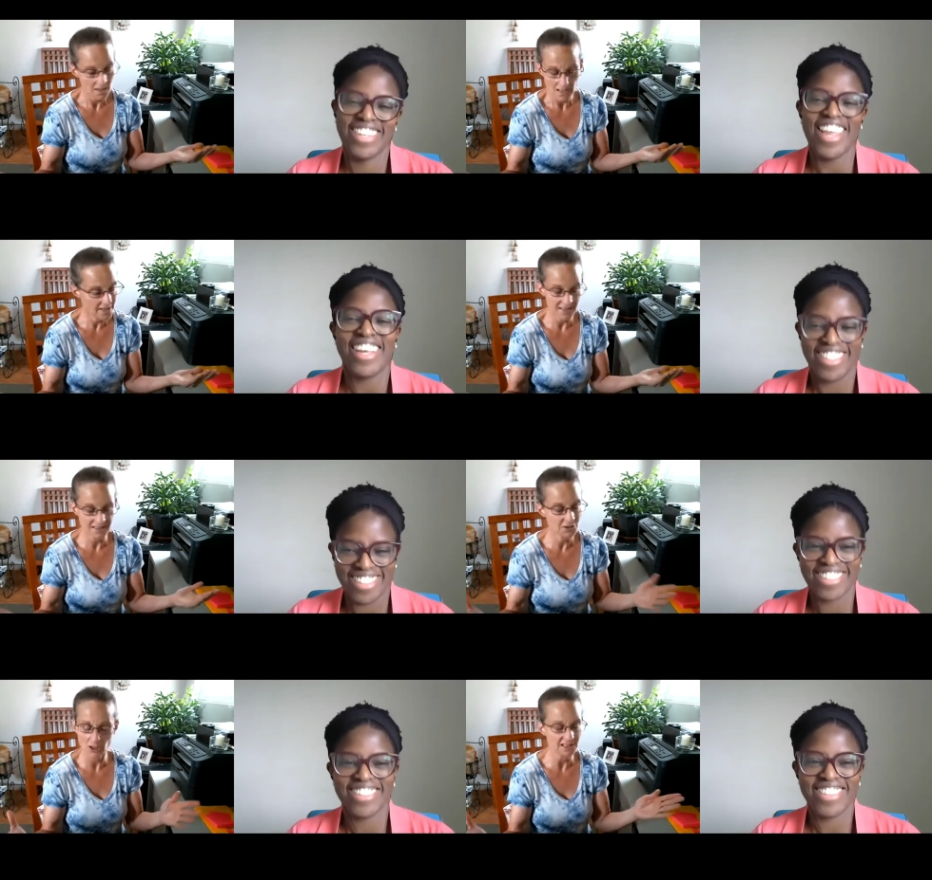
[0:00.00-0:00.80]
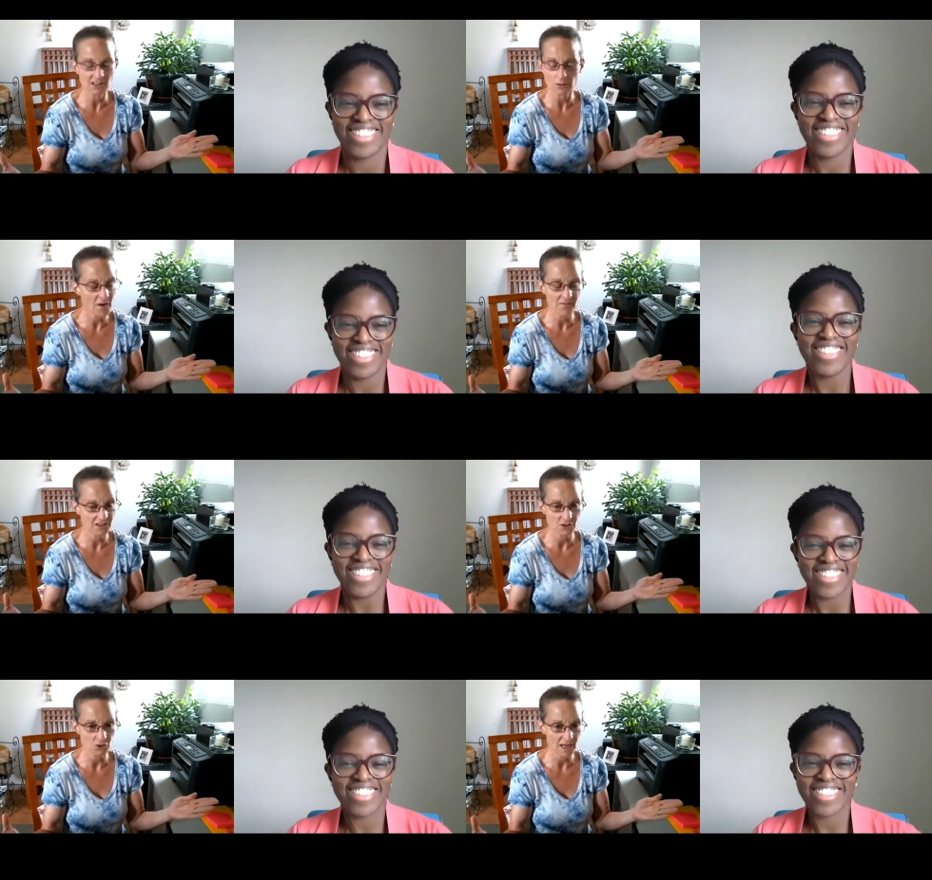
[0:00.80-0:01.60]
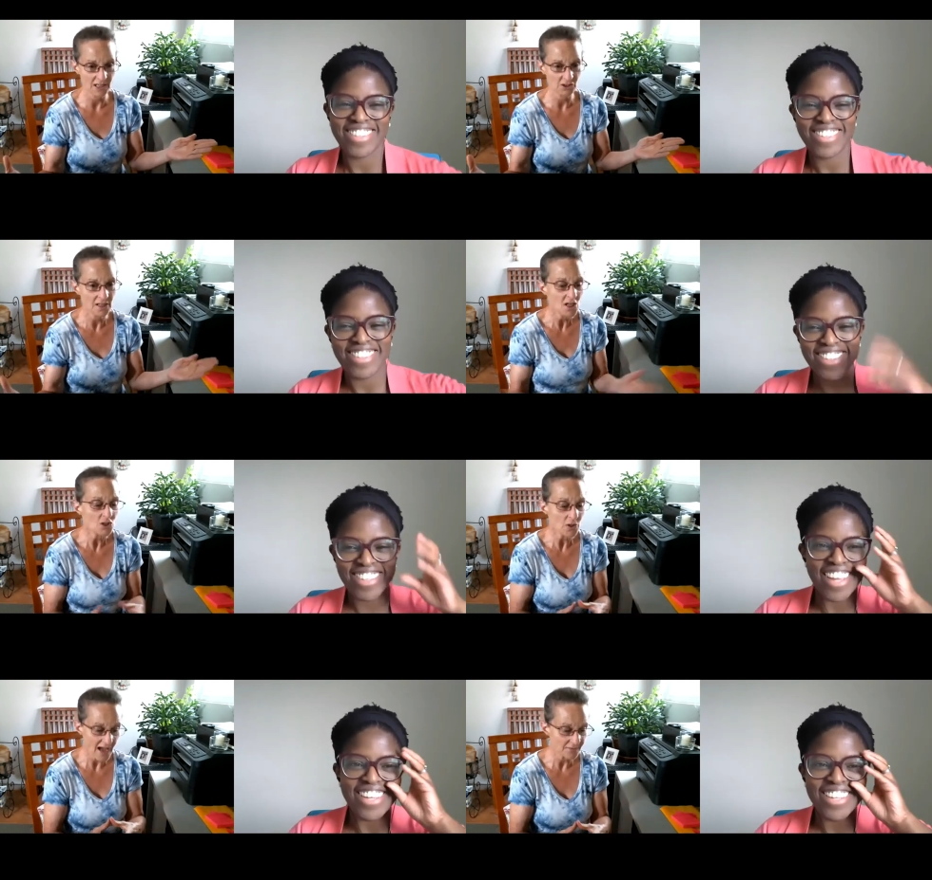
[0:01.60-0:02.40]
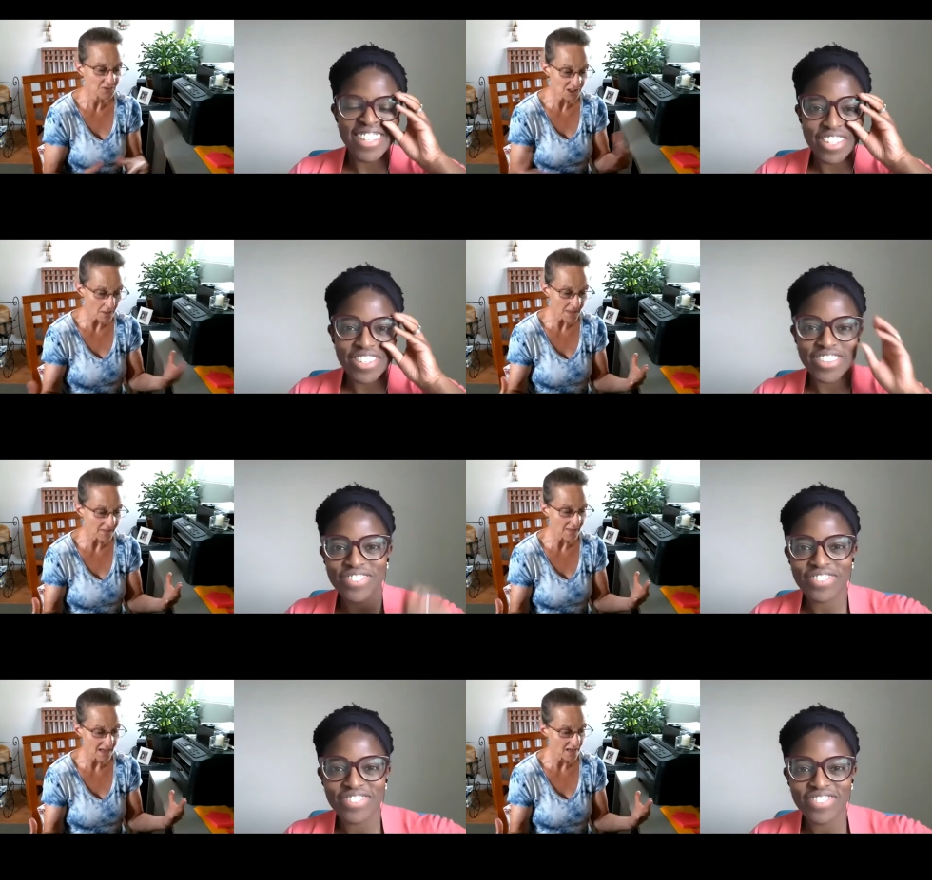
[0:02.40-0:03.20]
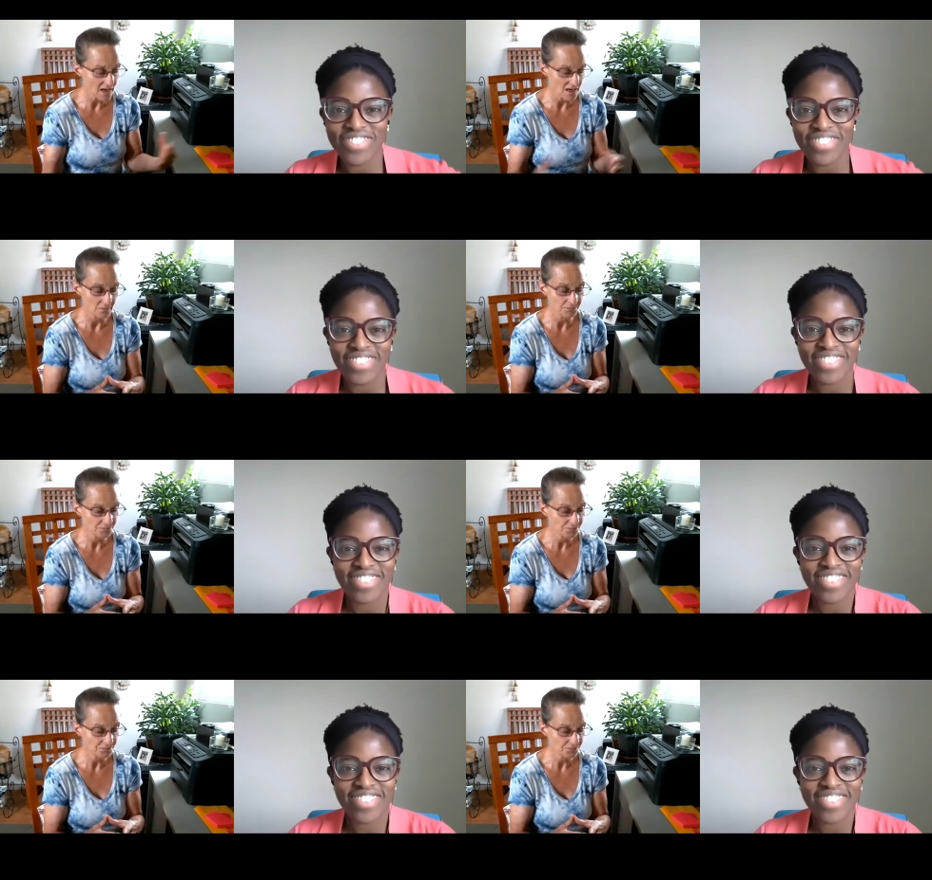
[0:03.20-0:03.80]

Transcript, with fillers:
Speaker 1: yeah. is your is your perfect situation. You have something that um,